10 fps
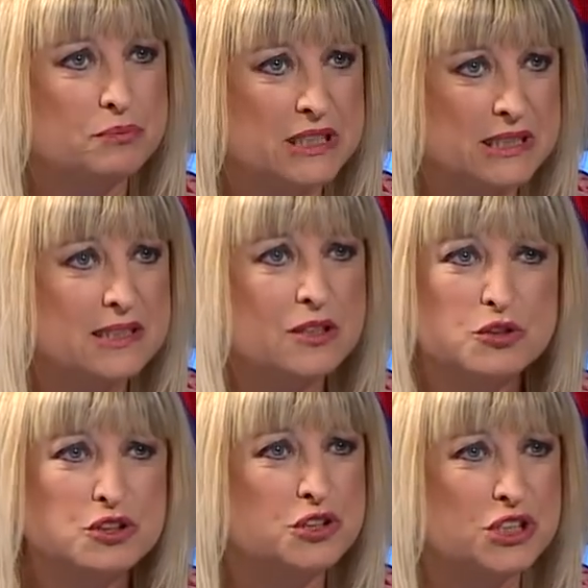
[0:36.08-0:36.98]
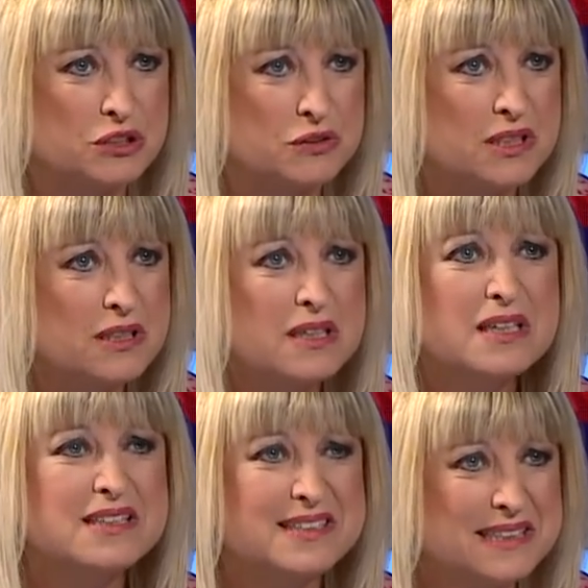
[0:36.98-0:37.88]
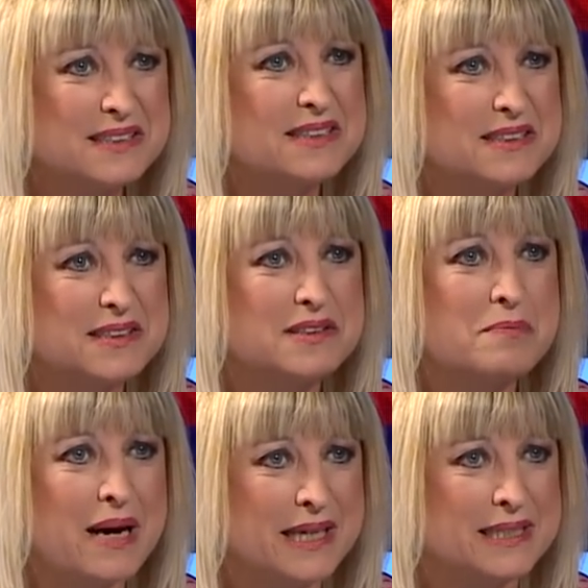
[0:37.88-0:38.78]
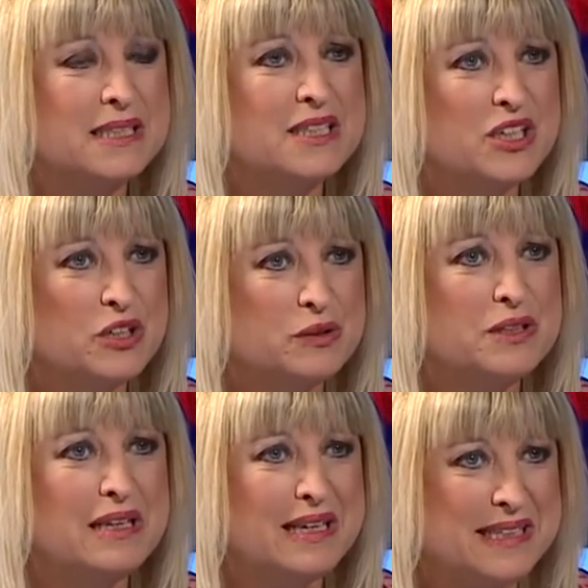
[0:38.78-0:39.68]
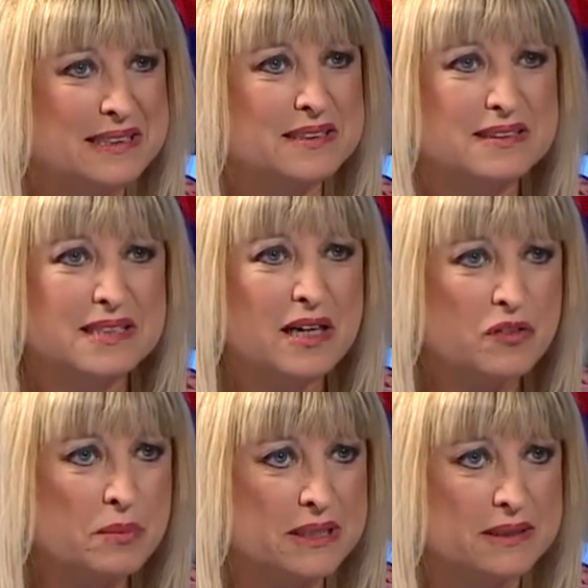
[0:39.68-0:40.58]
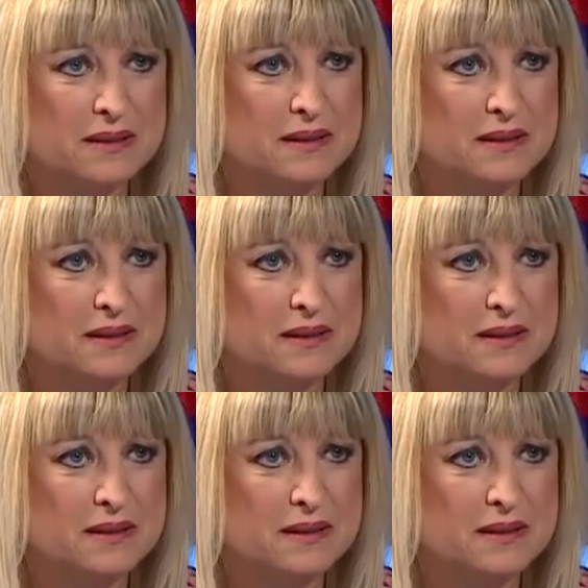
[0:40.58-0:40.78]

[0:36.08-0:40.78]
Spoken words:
of Britain, not just Jews, think that this is a man who can lead the government.